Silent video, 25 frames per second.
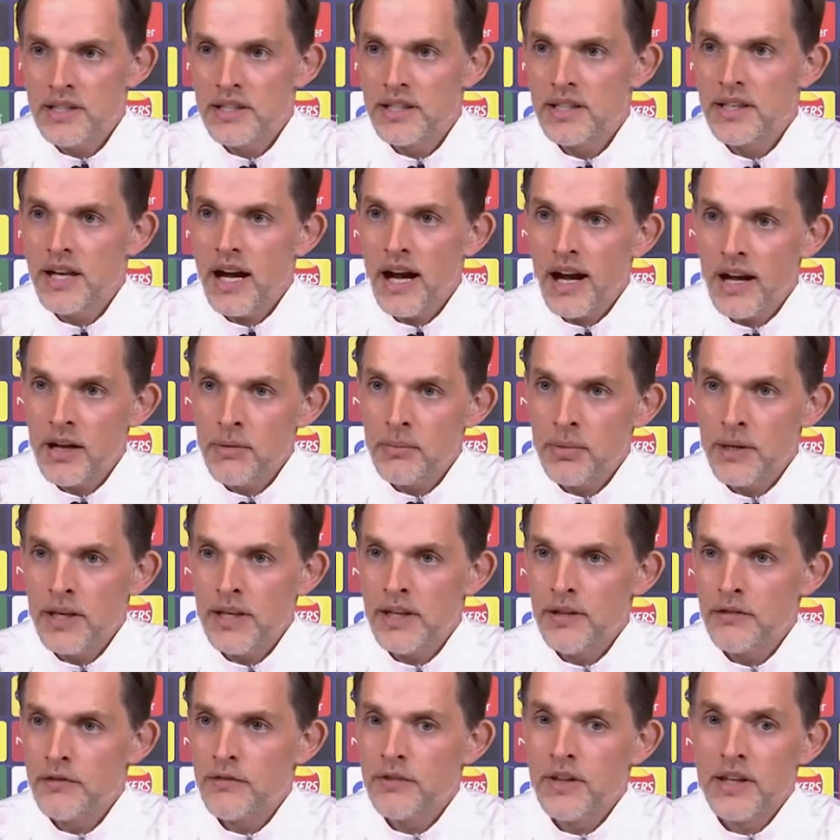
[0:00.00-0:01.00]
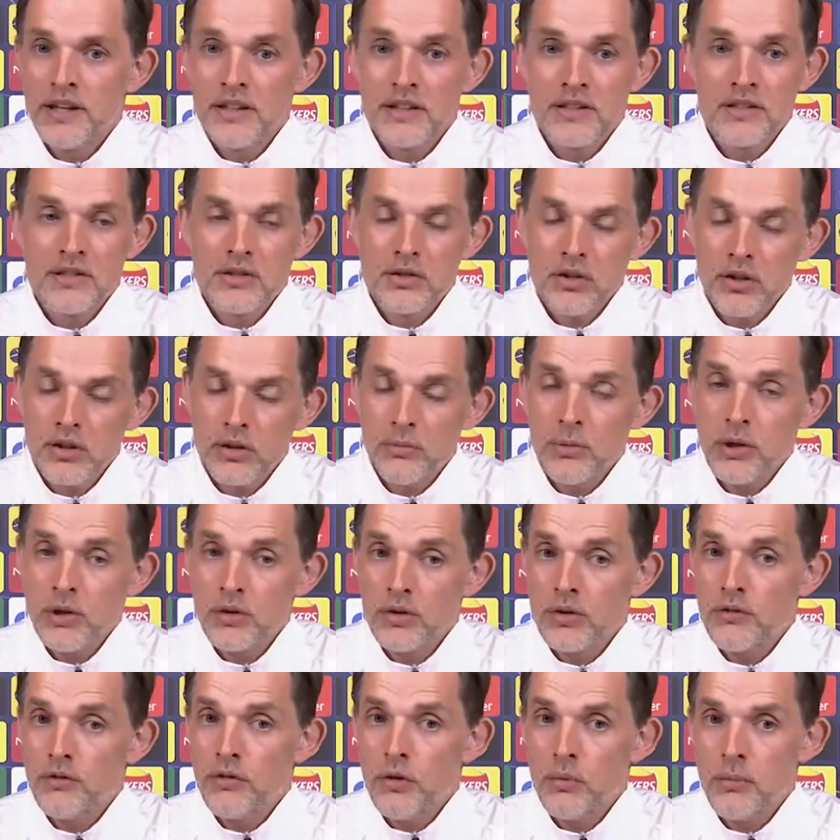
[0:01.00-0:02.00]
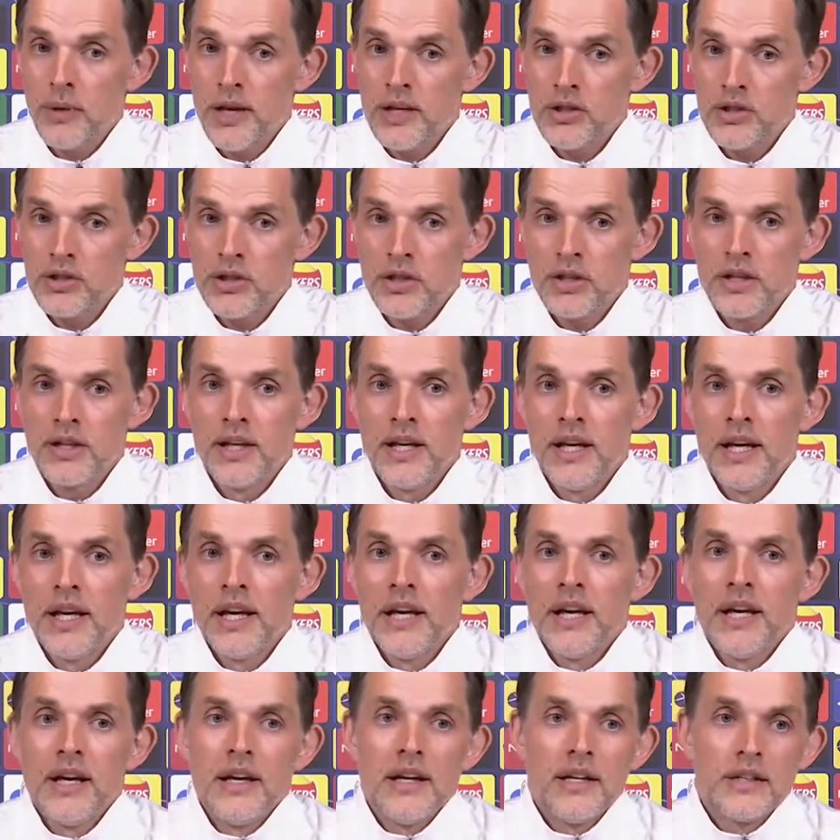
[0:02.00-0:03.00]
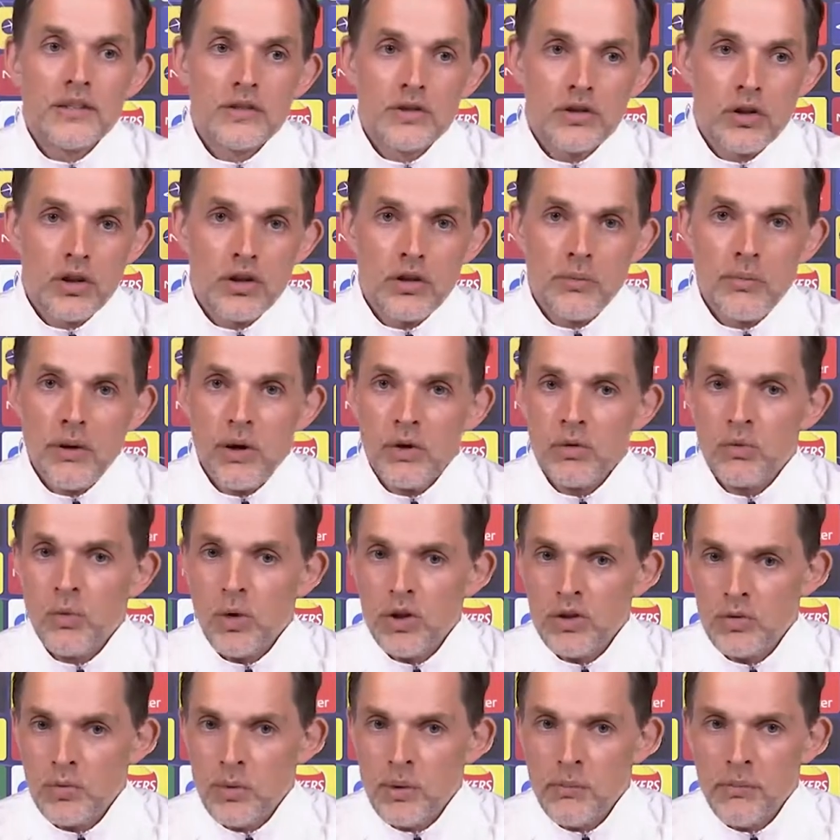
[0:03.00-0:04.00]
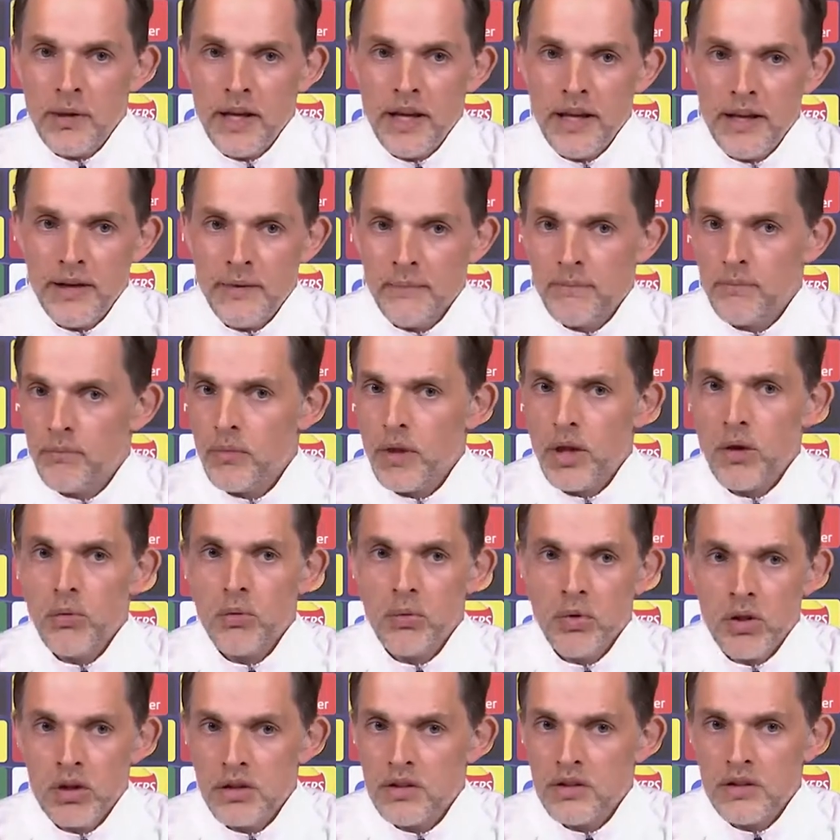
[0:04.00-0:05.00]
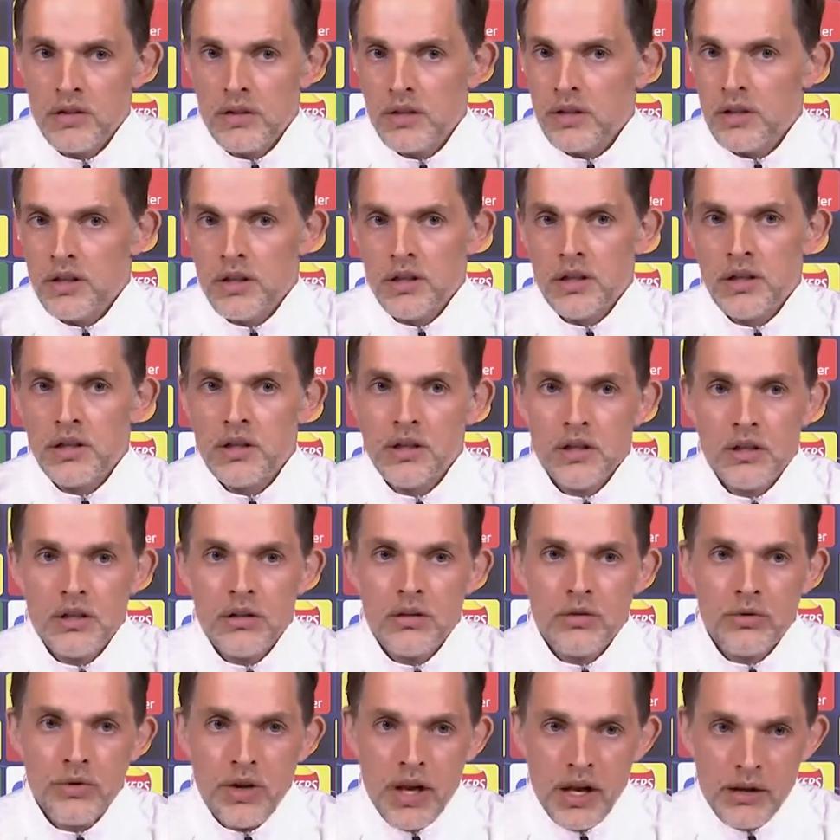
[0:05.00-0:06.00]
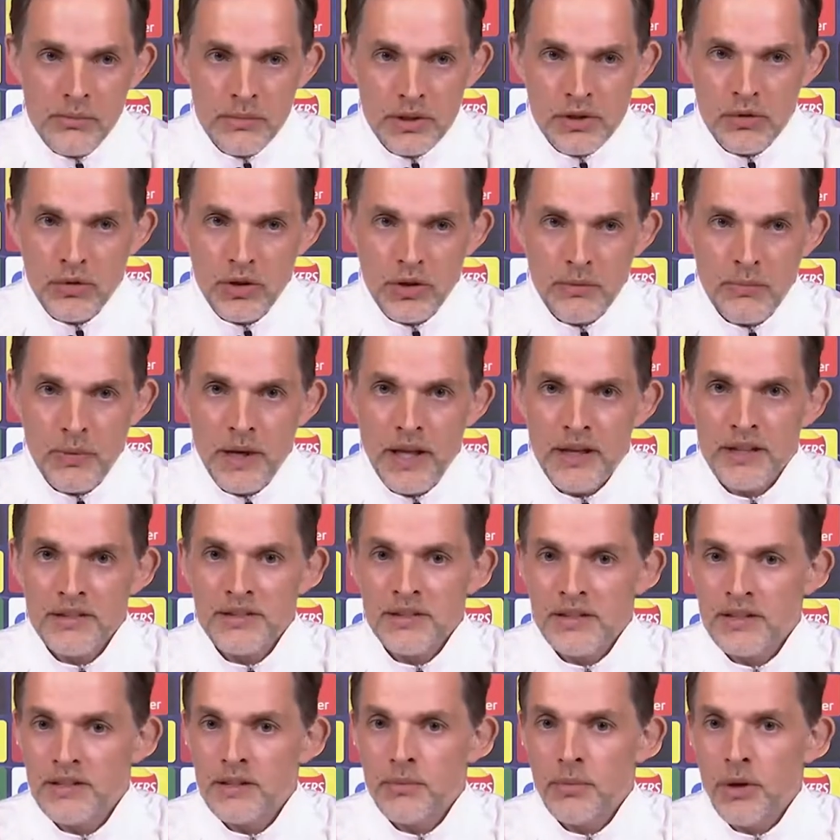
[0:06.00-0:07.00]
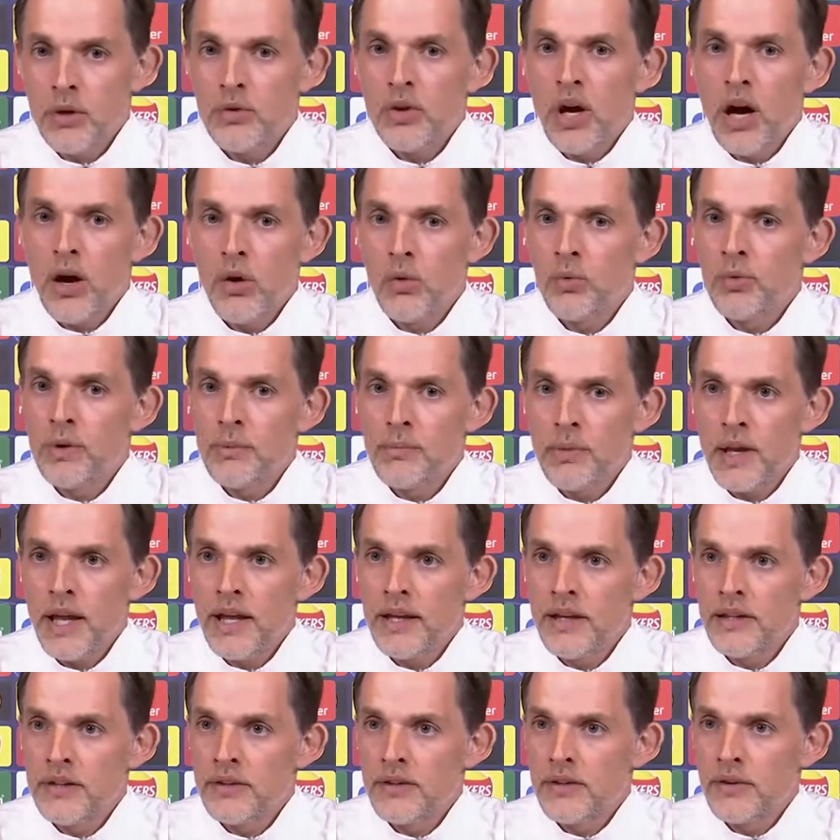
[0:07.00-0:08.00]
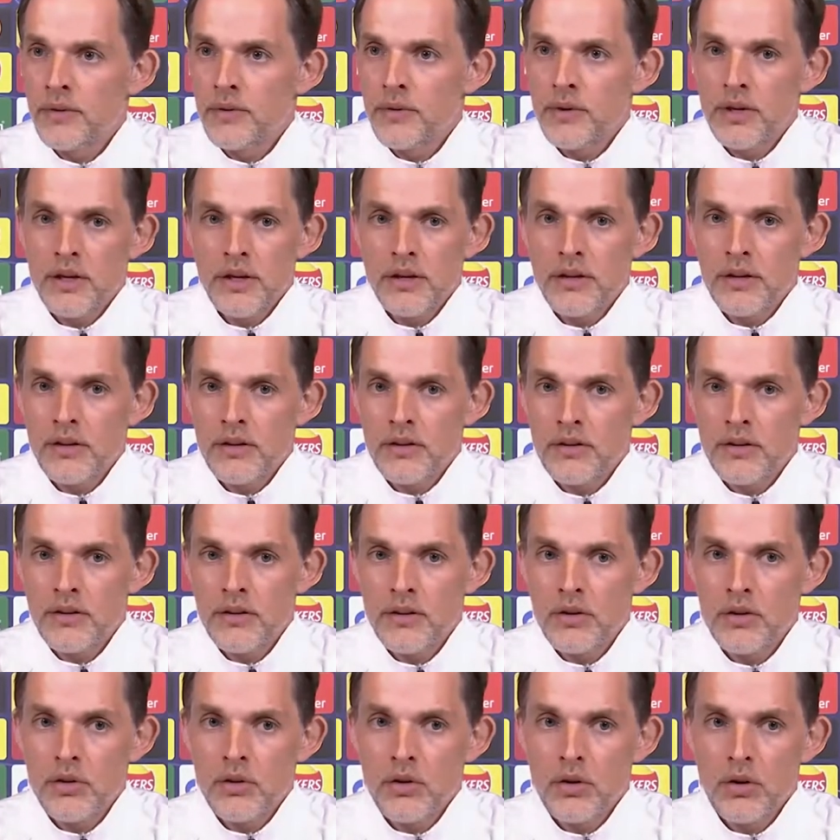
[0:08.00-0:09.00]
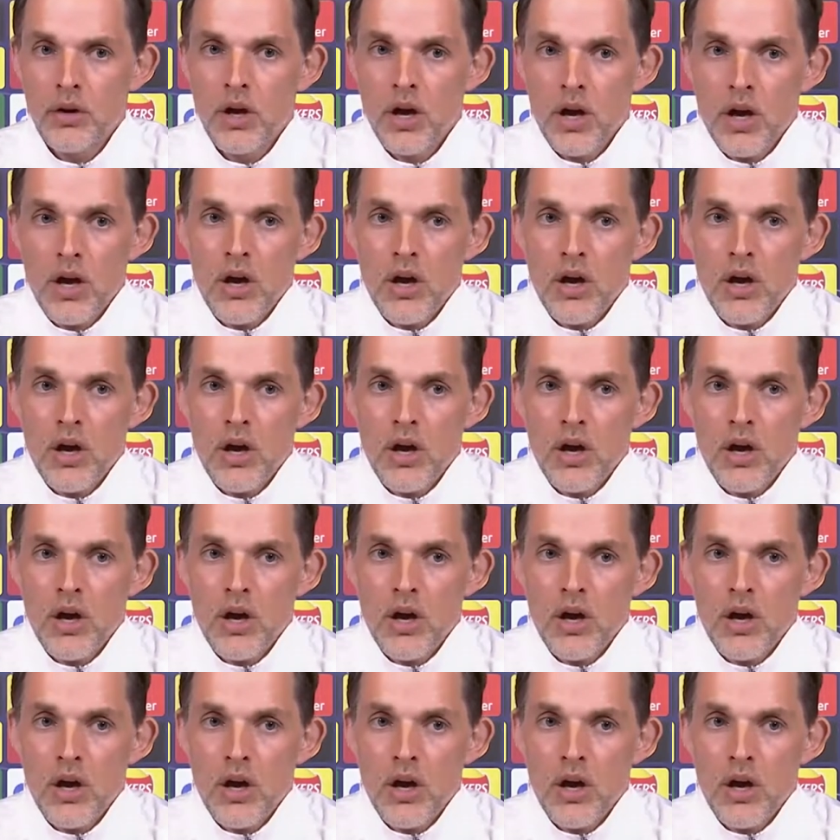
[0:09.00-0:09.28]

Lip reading: League, I believe that it's not about the formation. It's not about what we play, what Real Madrid plays. It's about how we play it and